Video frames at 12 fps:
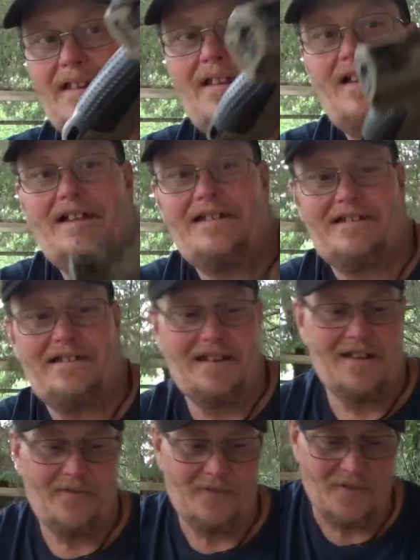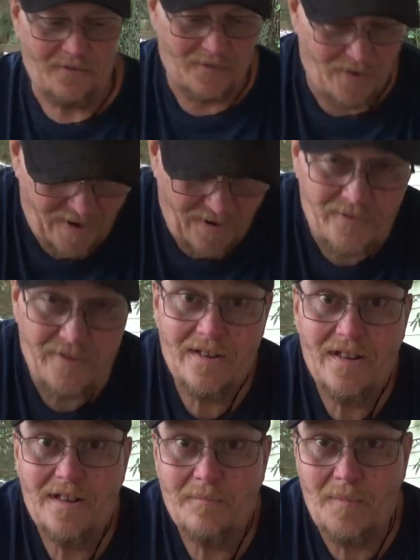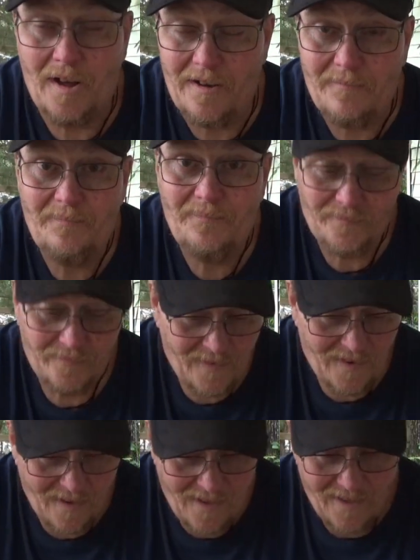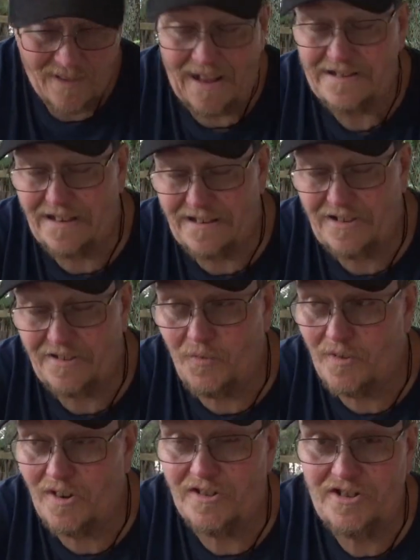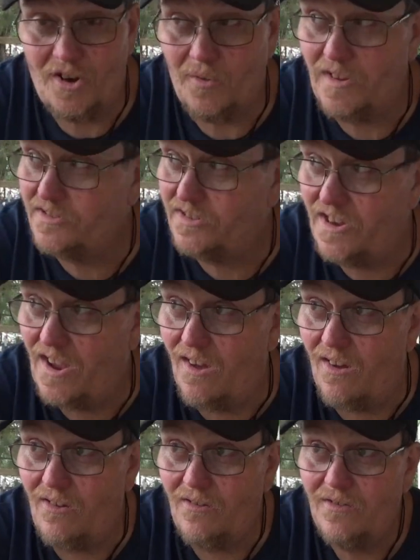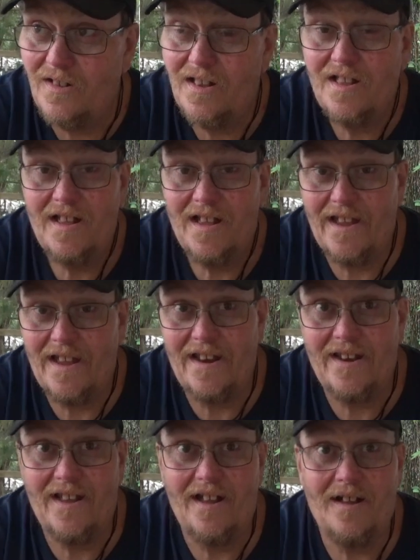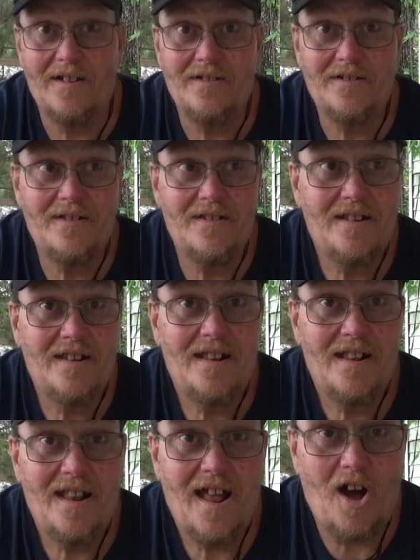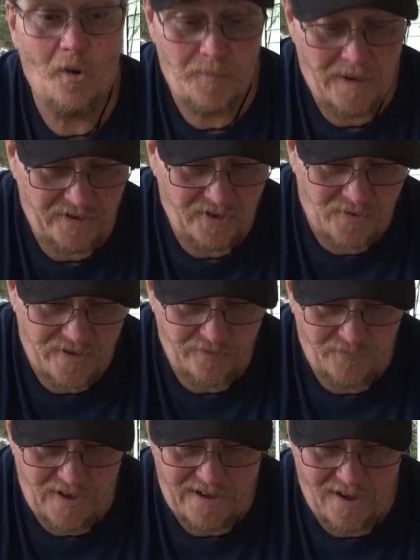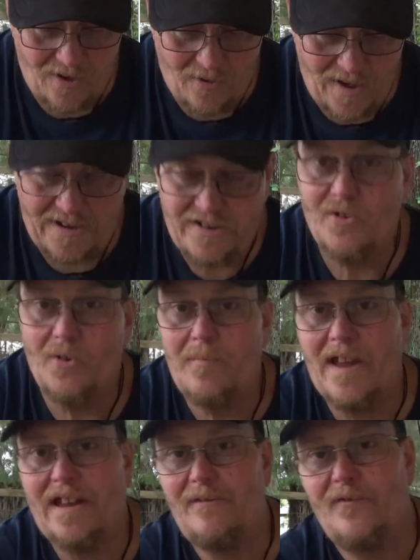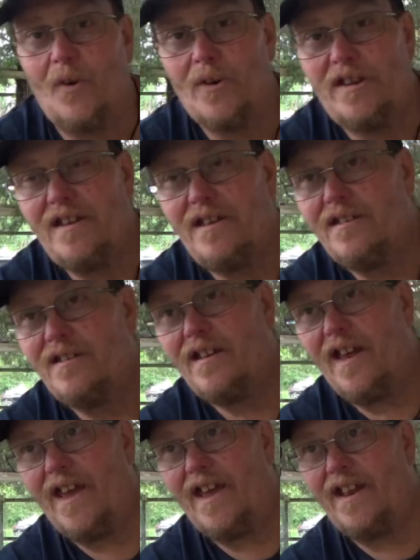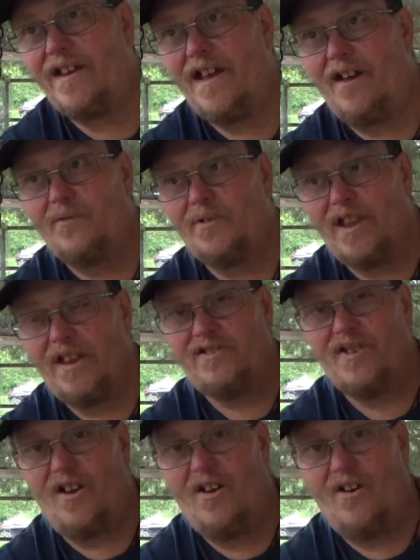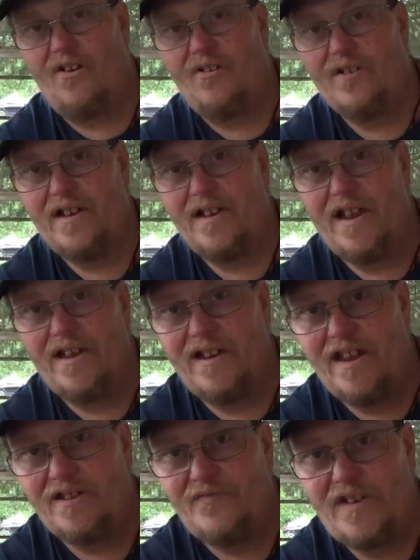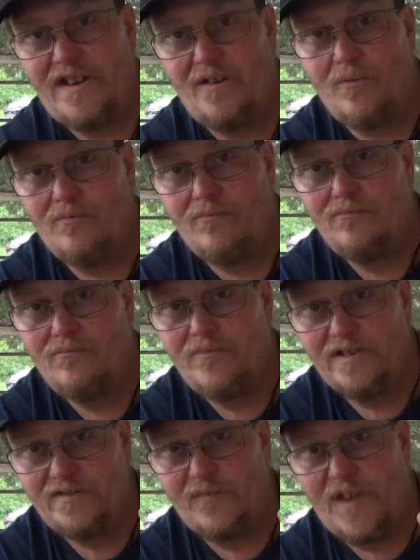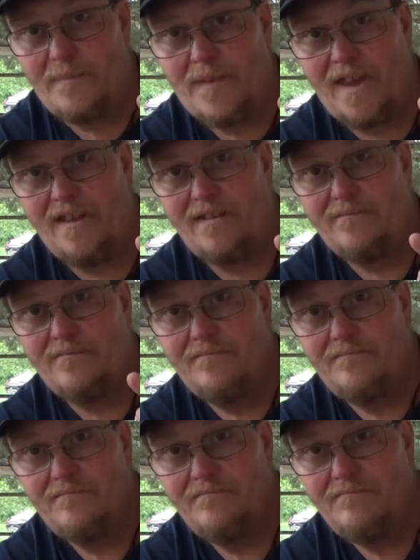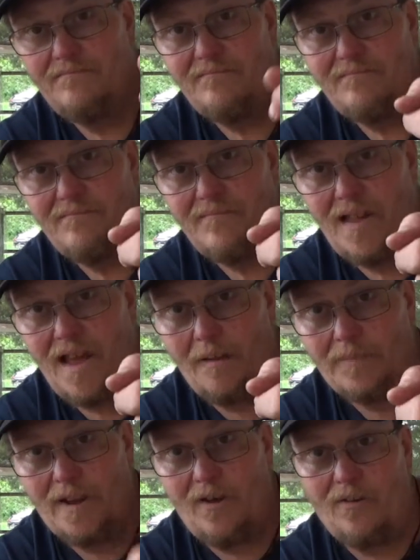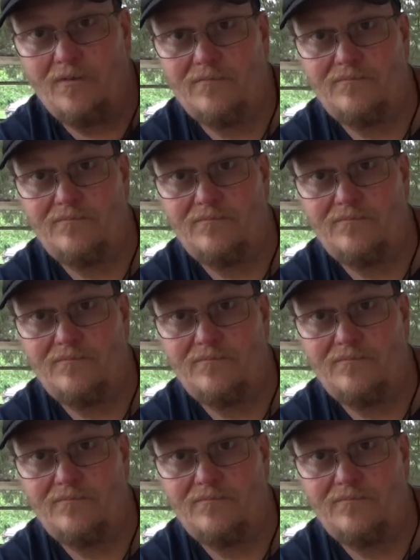a lot and thrown around. But as I just wanted to show this to y'all, and hope you enjoyed this video. I enjoyed making it for you. And I will catch y'all in the next video. This is Fat Man. I'm gone.